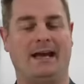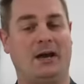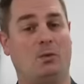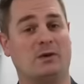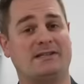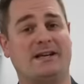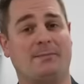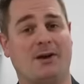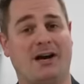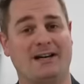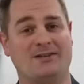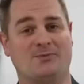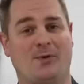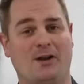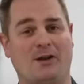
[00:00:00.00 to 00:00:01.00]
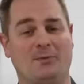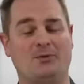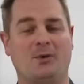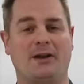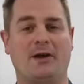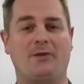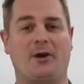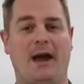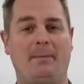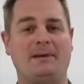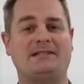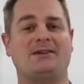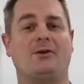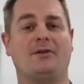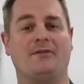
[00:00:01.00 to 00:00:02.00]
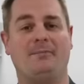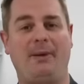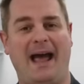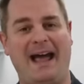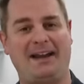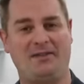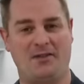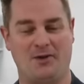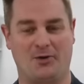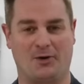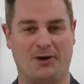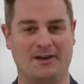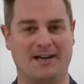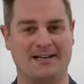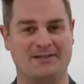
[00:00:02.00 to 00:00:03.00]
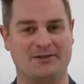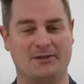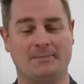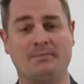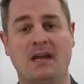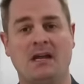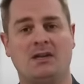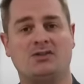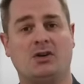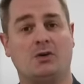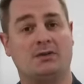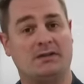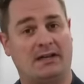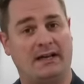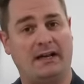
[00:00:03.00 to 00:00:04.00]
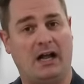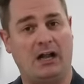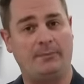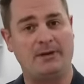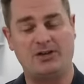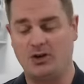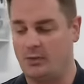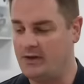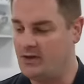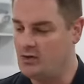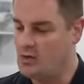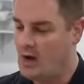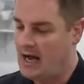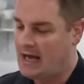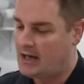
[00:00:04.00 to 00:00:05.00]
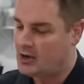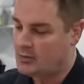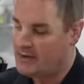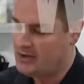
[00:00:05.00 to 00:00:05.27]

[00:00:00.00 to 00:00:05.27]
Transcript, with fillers: Hey, what's up guys? Welcome to another episode of Pan the Organizer. So today I'll be showing you how to